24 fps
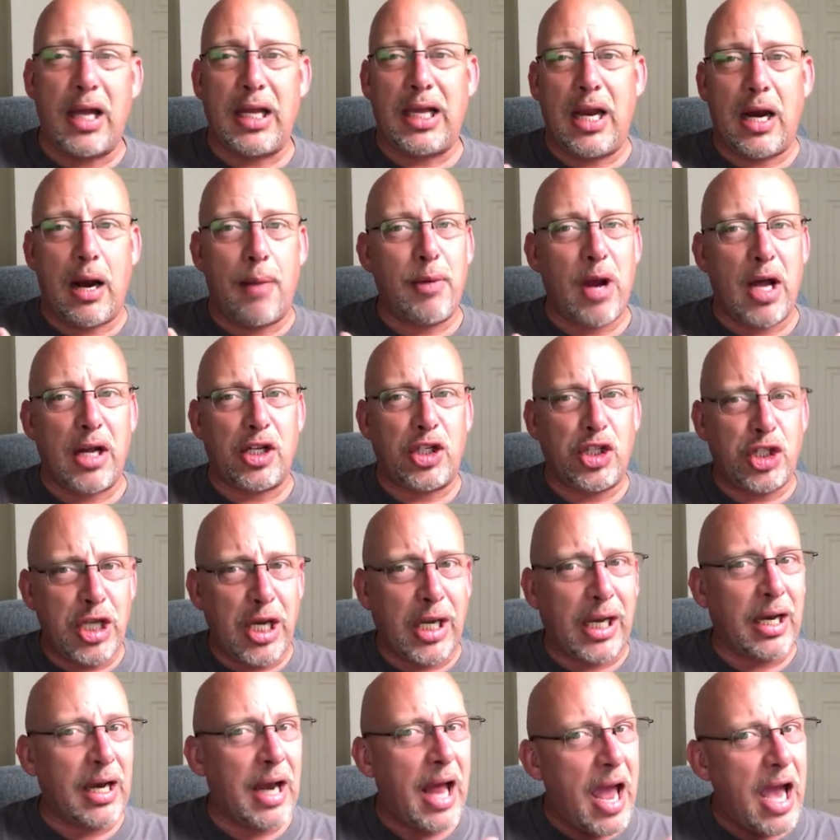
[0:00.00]
But again, I'm not a
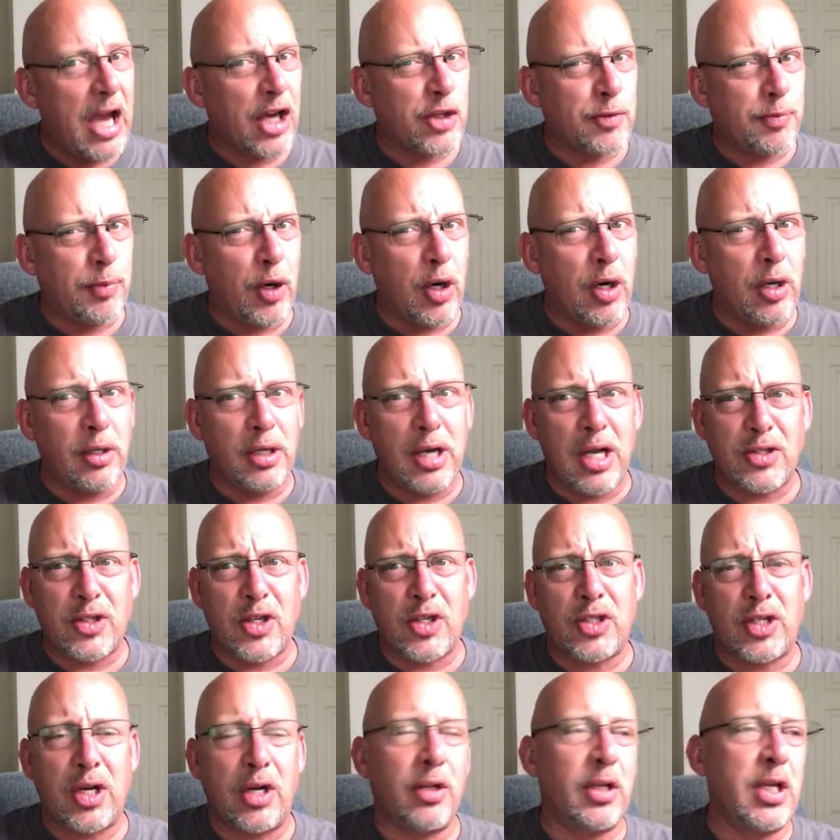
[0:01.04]
chicken expert
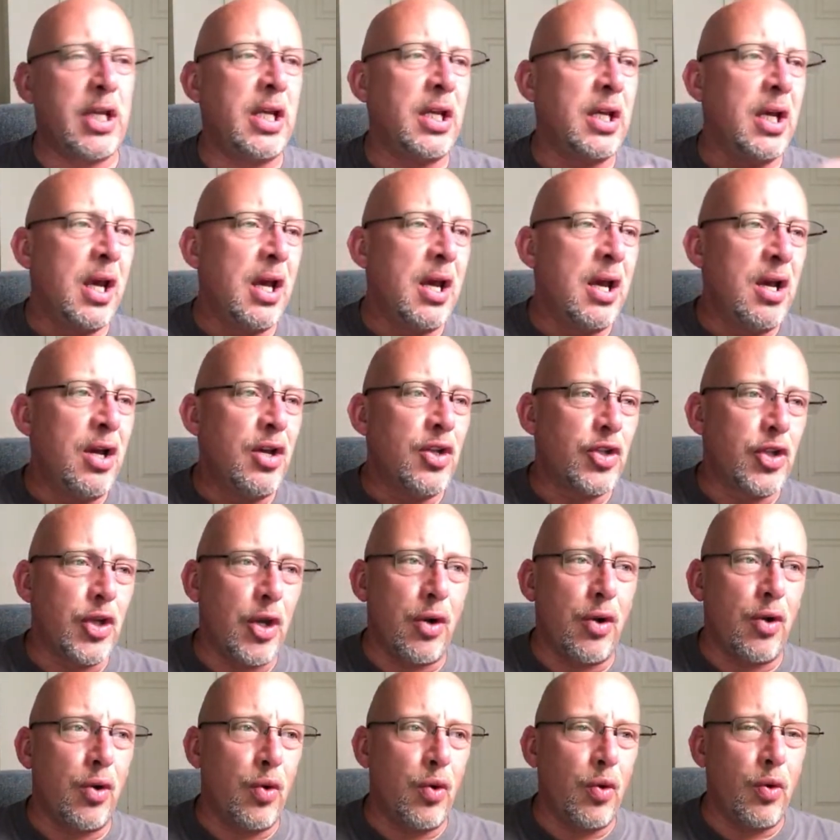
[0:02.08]
necessarily.
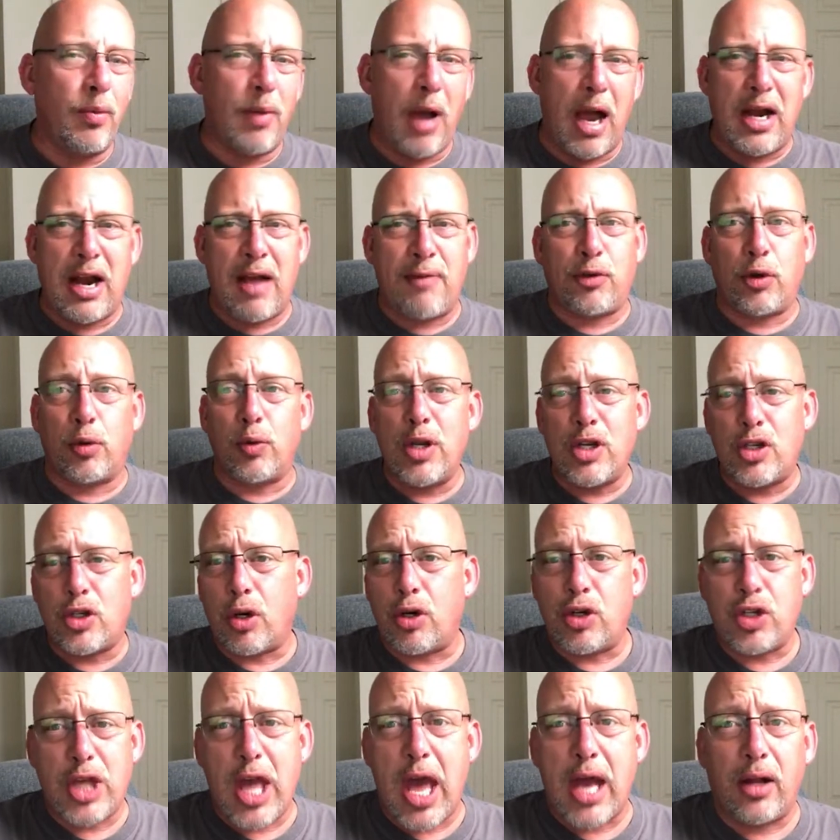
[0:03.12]
So I'd have to
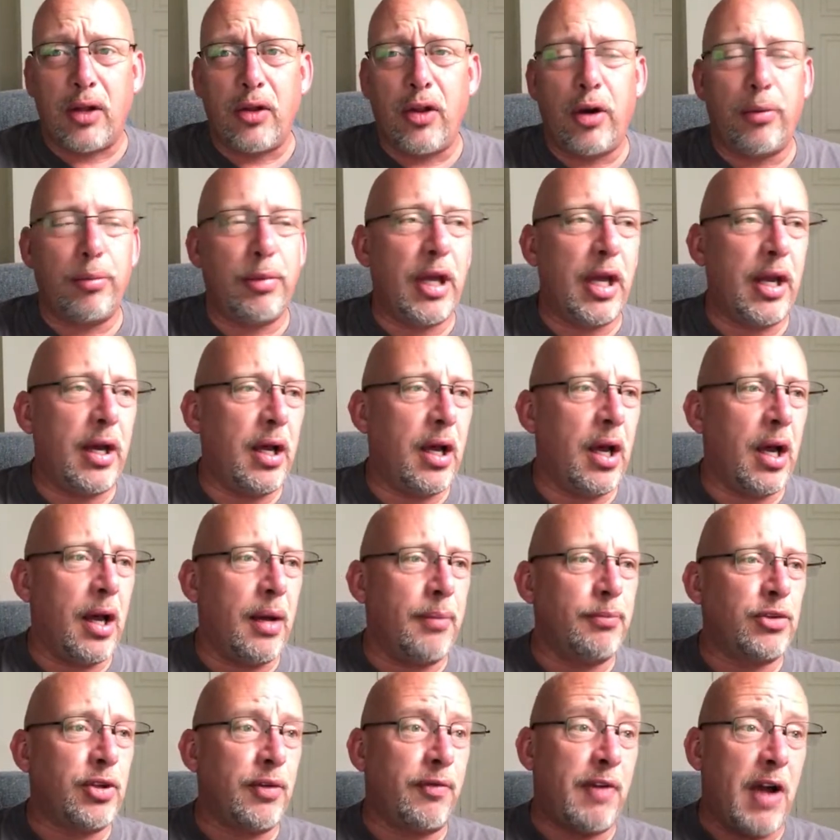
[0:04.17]
research that a little bit
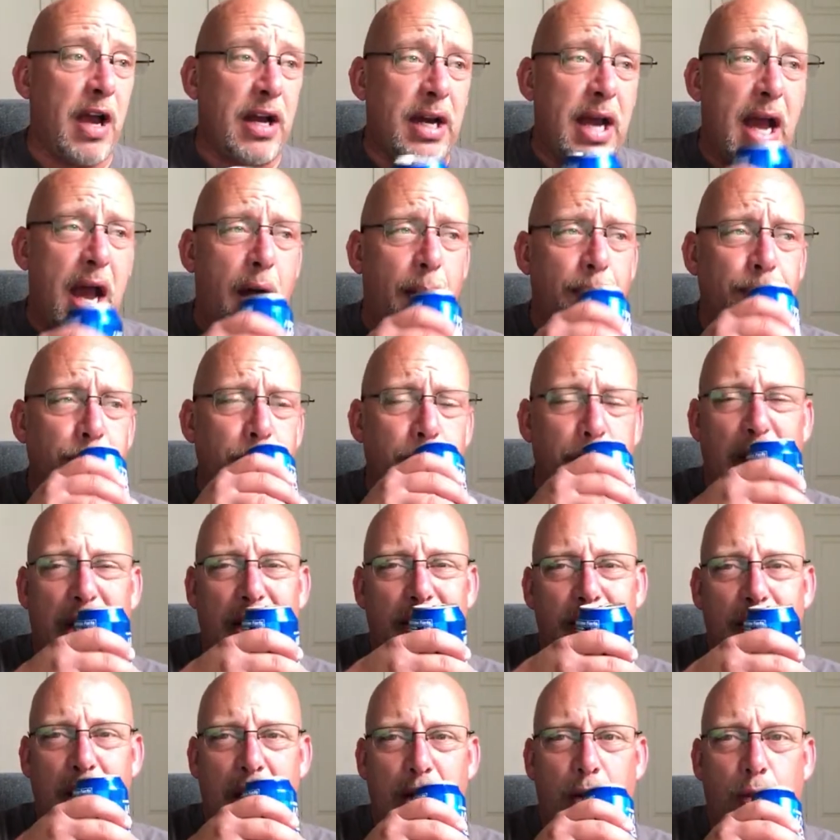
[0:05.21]
um, to find out,
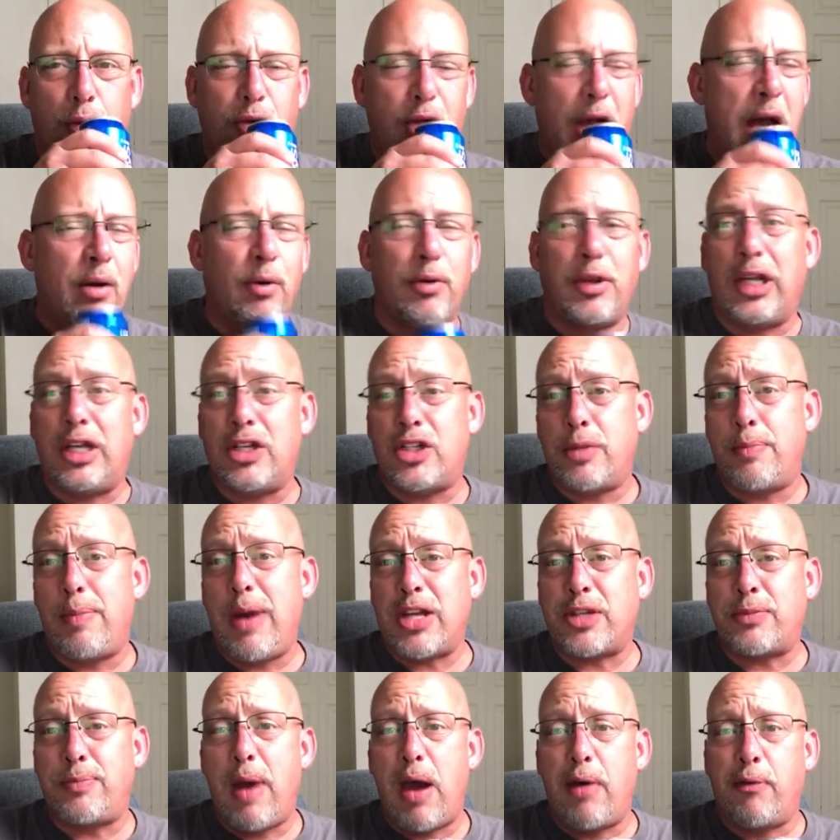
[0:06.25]
but I don't I don't think it's the
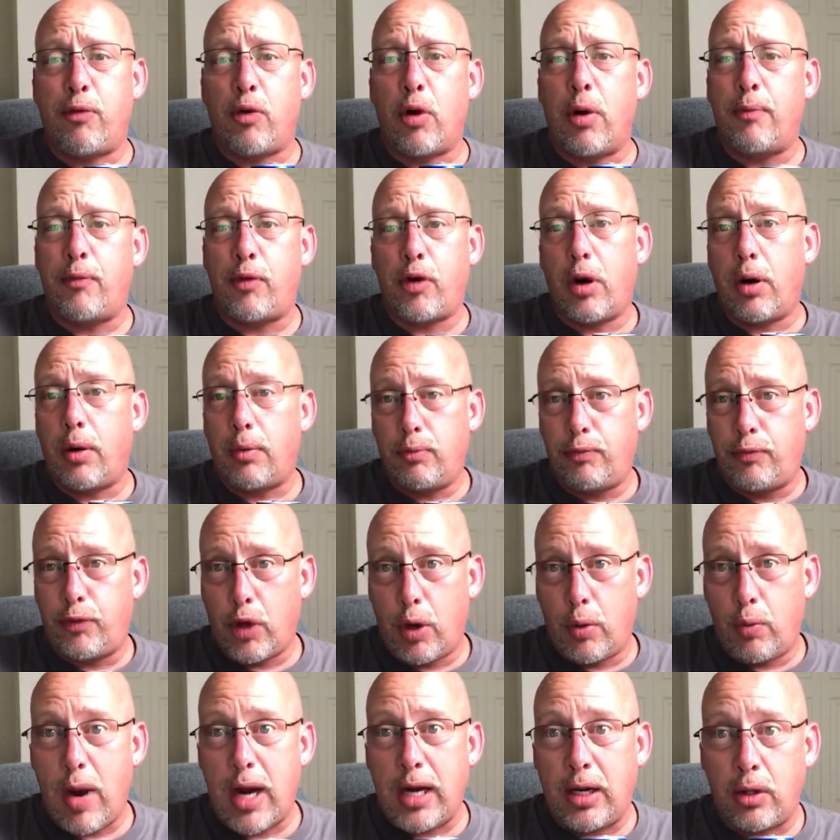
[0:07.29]
best bet for them for for
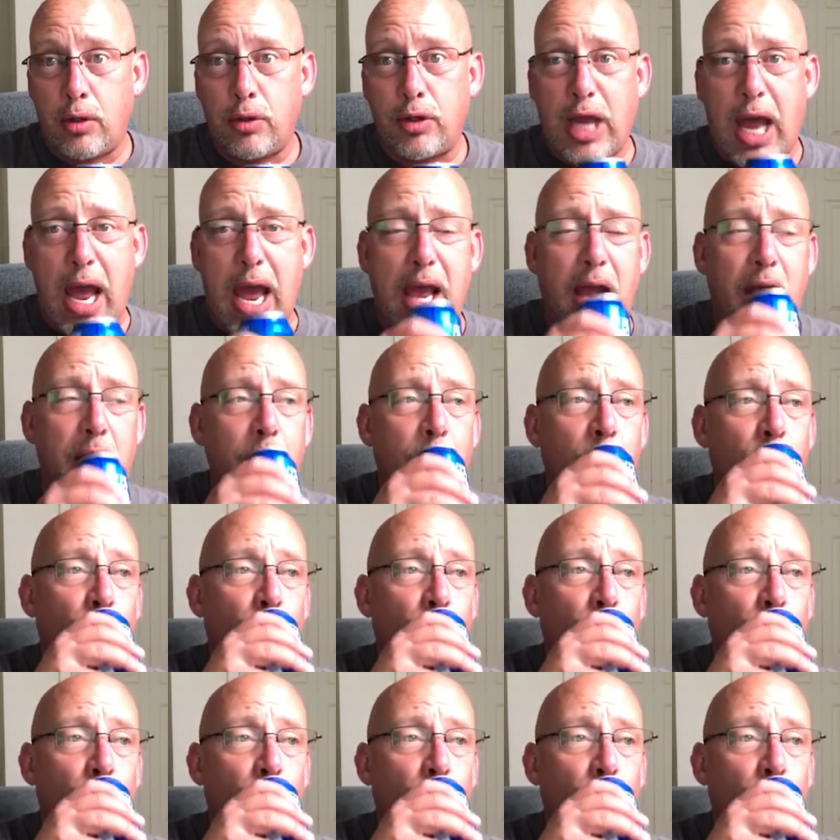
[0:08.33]
a regular diet.